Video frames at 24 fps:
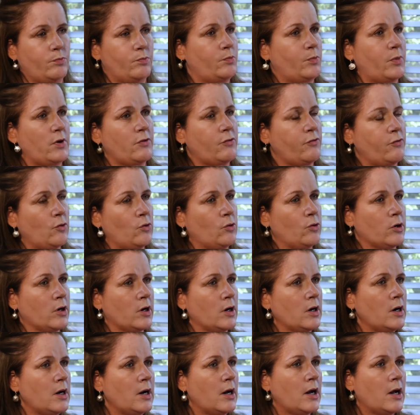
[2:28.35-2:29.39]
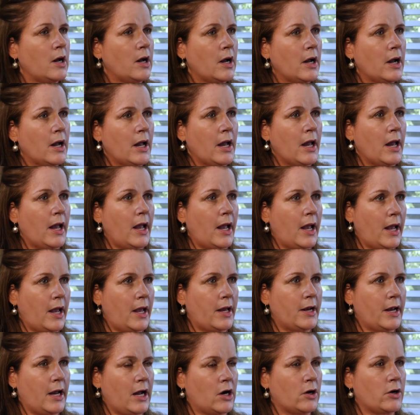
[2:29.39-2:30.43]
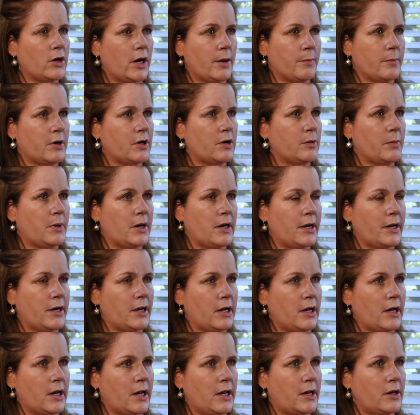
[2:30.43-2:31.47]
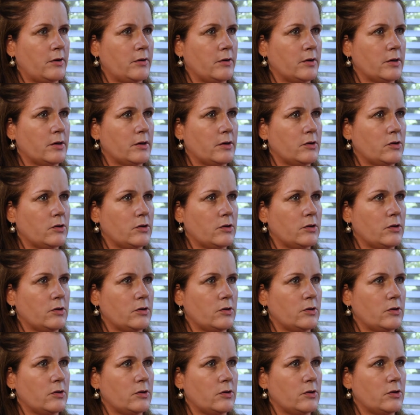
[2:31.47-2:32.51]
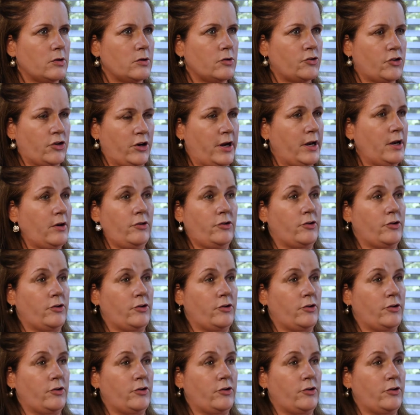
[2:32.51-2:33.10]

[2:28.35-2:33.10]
before, and how coming to Mind-Eye changed